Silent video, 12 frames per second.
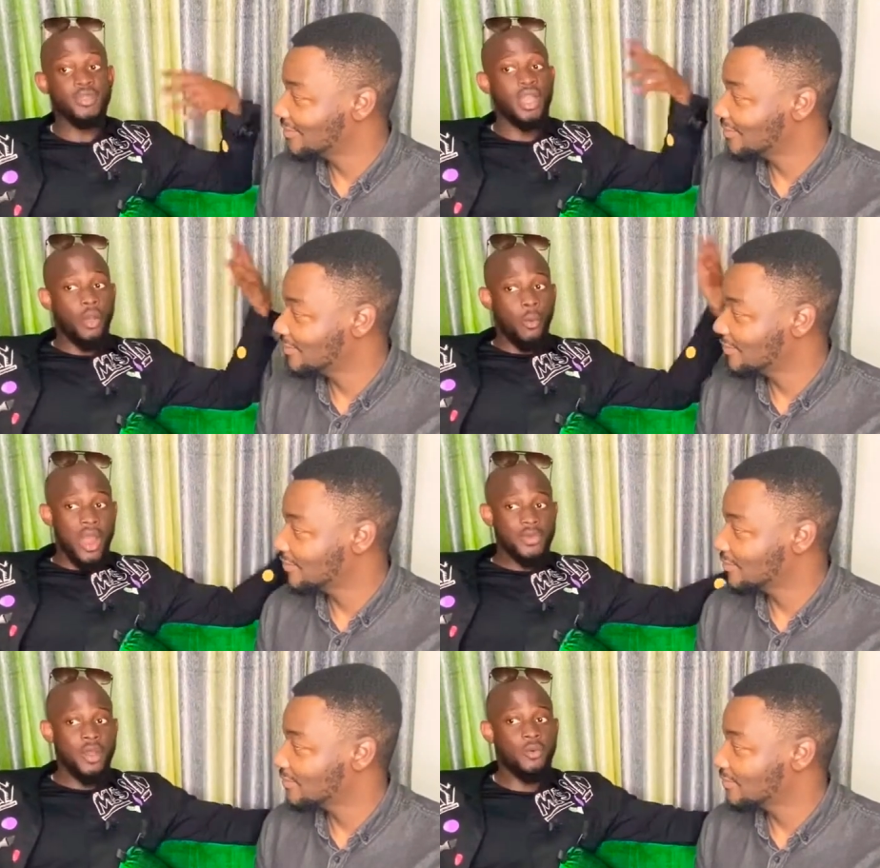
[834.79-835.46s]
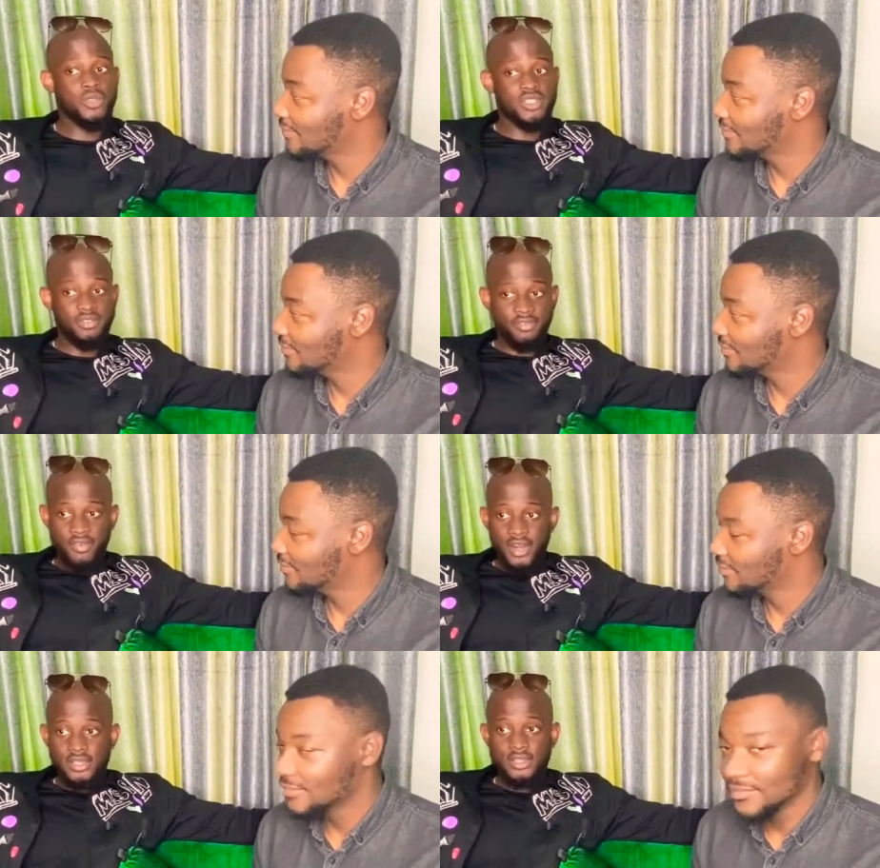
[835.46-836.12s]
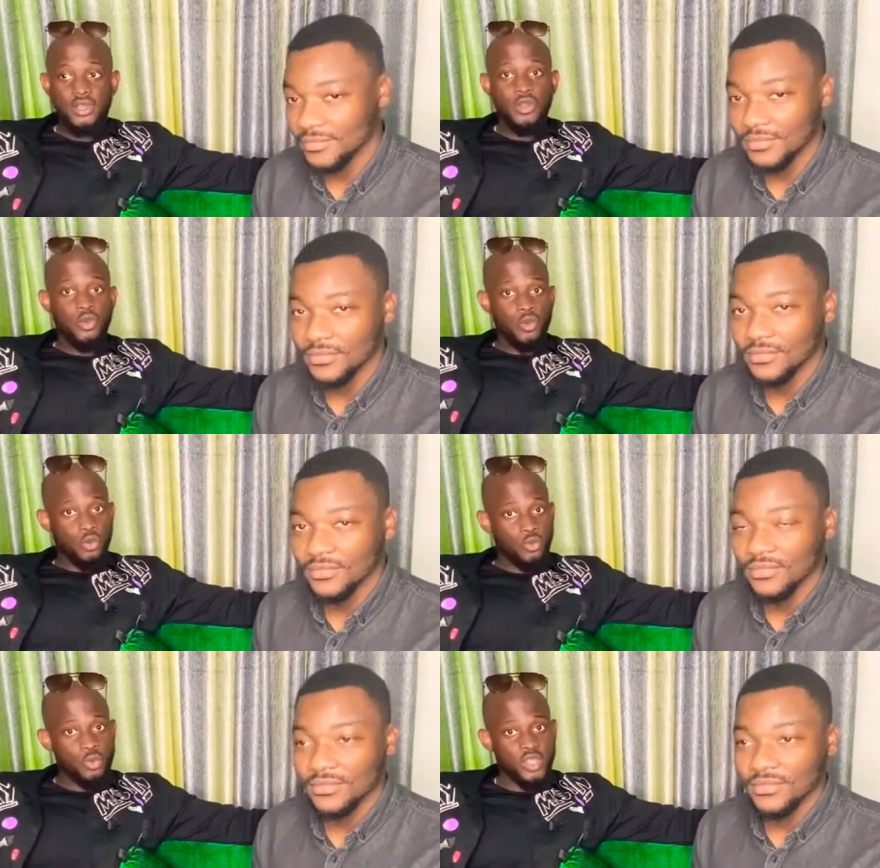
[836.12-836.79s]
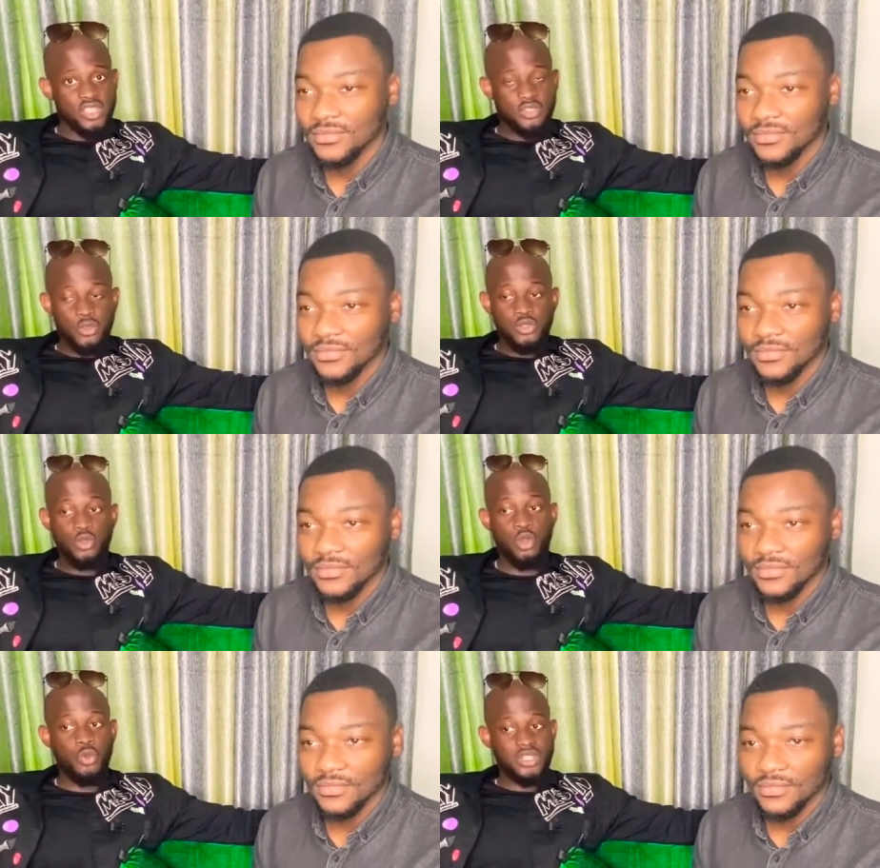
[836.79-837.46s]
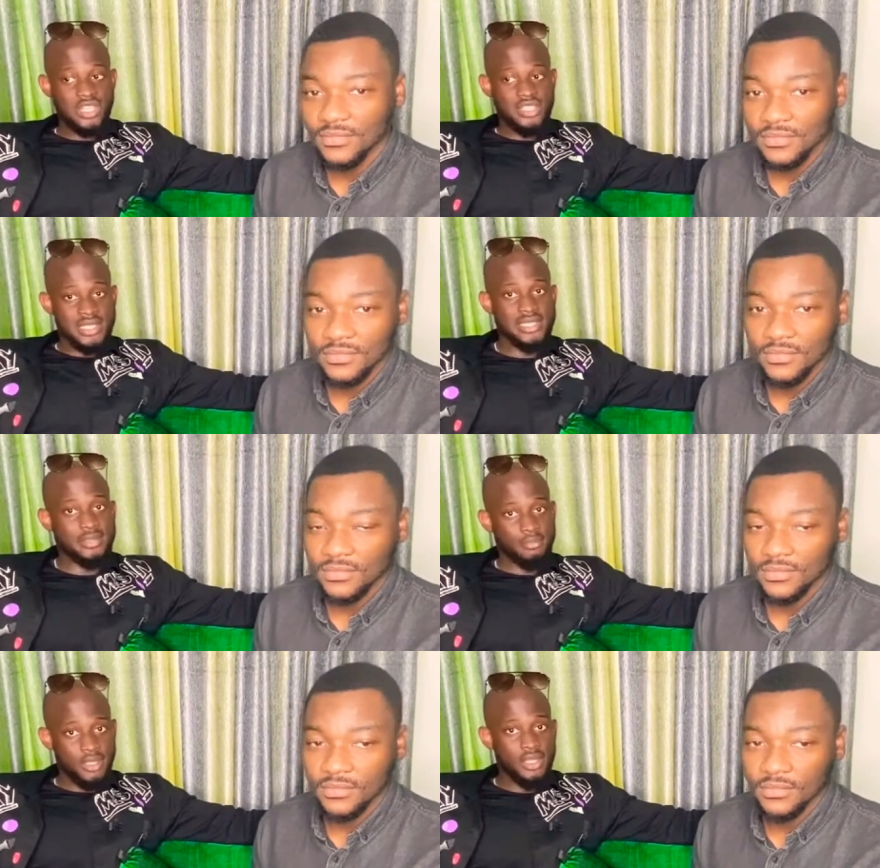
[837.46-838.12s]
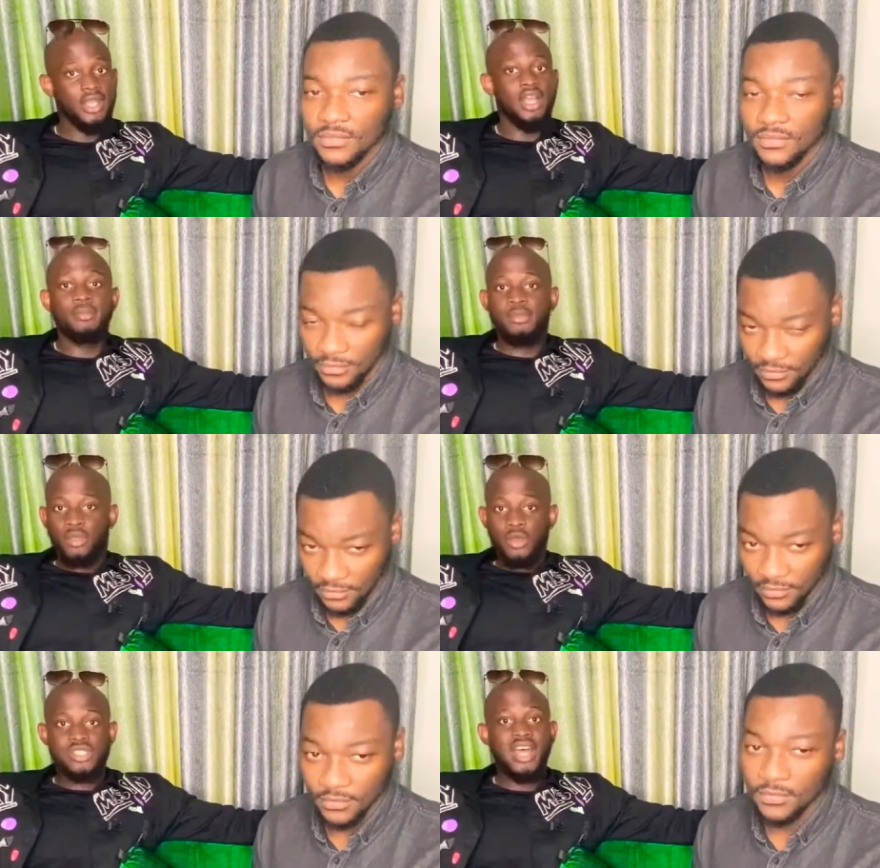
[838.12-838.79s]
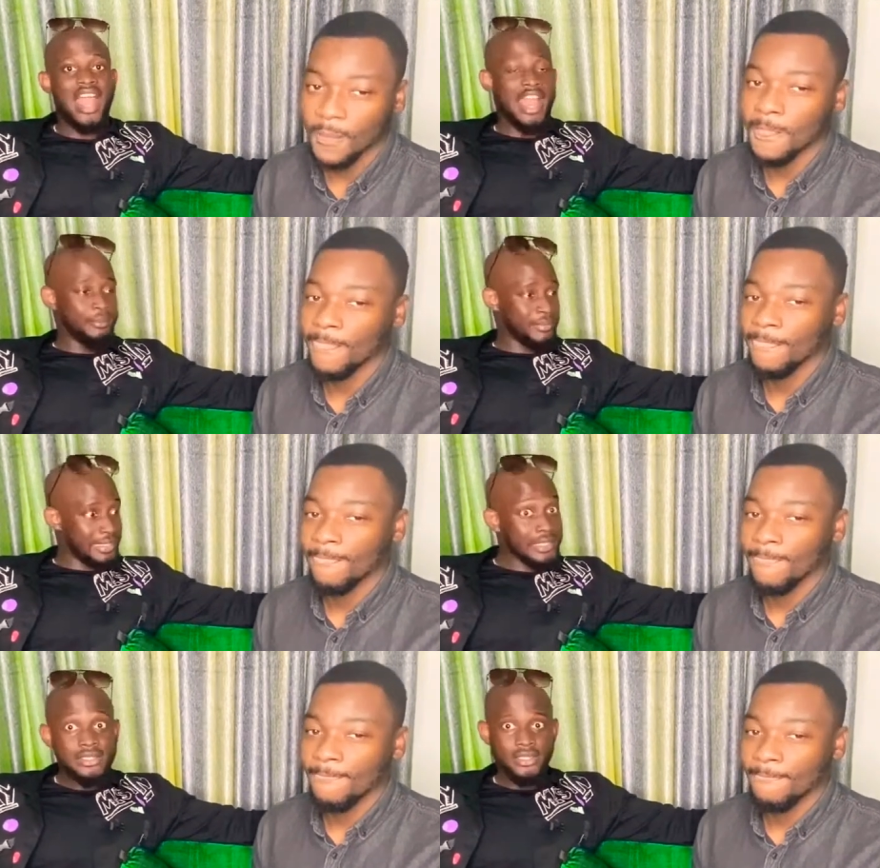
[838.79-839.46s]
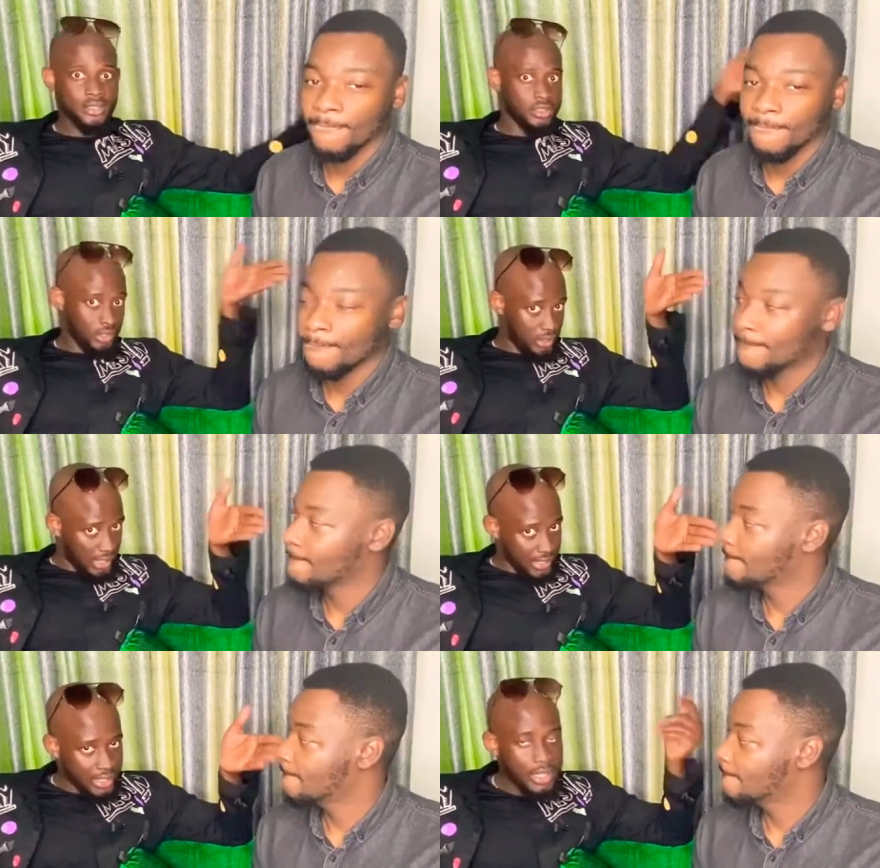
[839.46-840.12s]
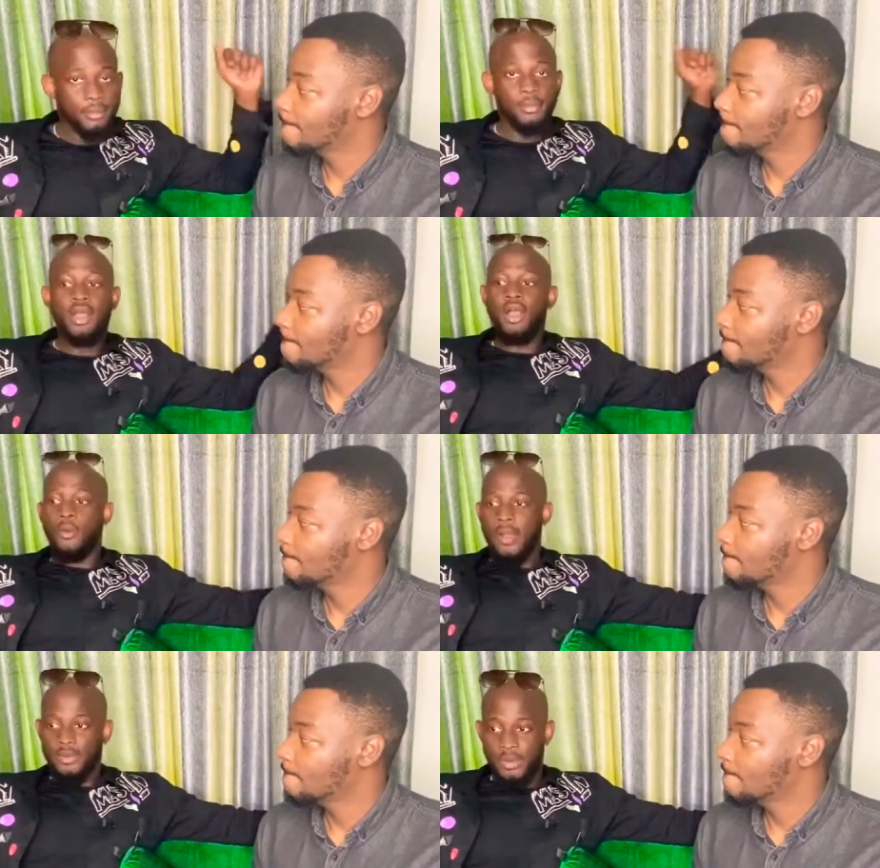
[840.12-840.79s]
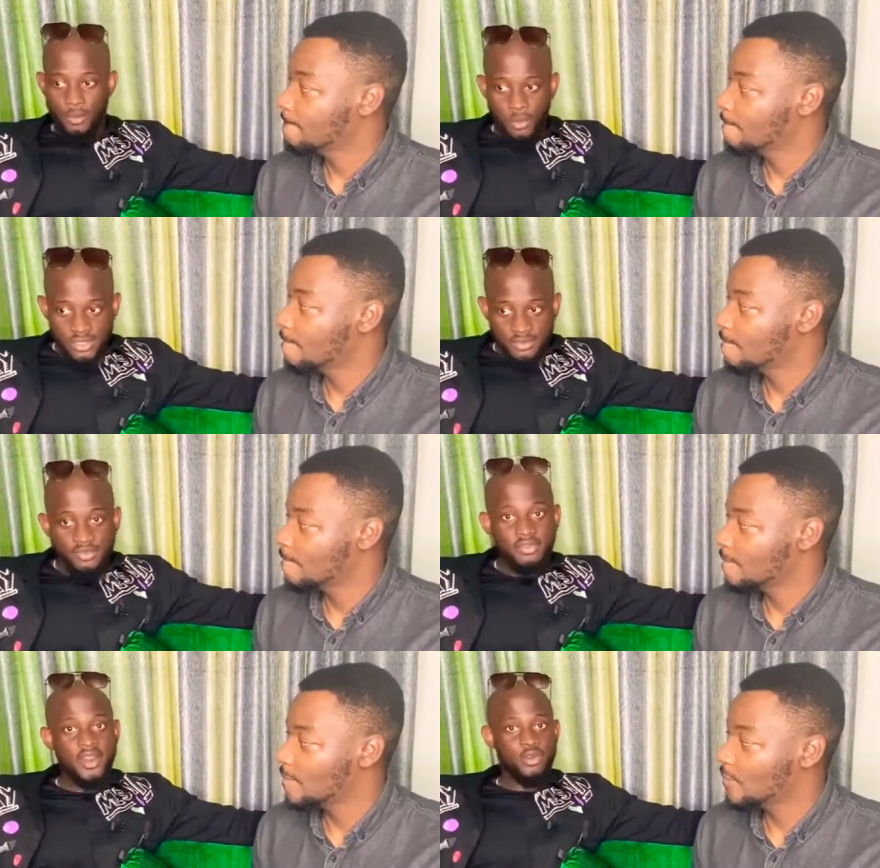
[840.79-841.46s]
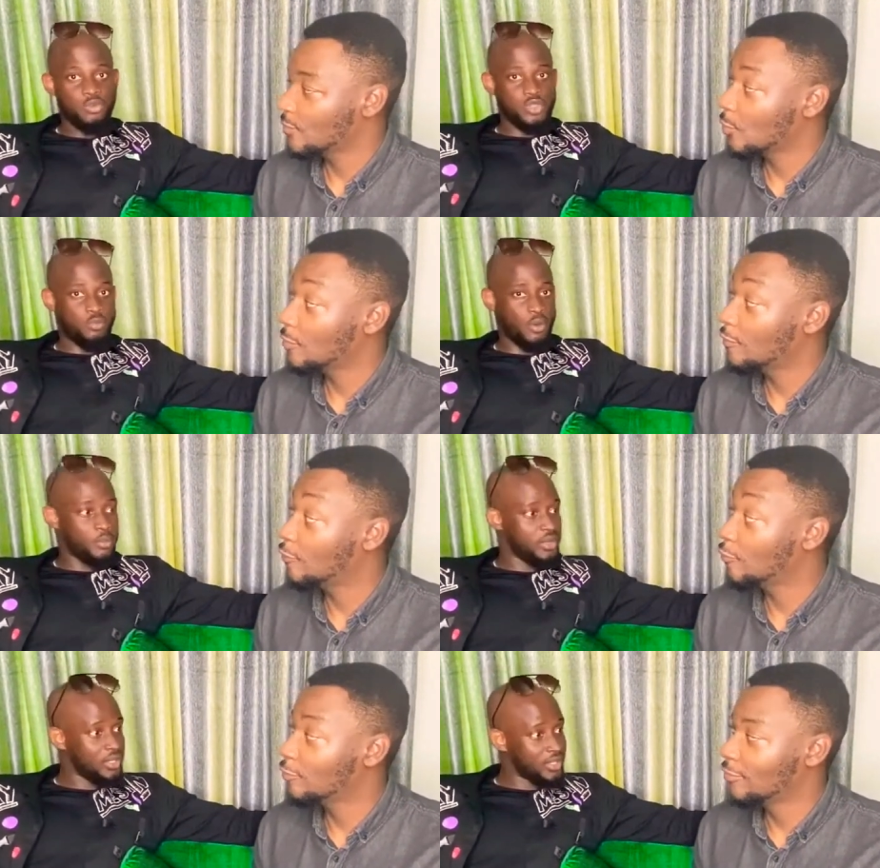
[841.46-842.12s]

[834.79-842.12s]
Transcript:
Speaker 1: why do i want a friend who is going to always listen to me because I am needy like him. Why do I want a friend who's probably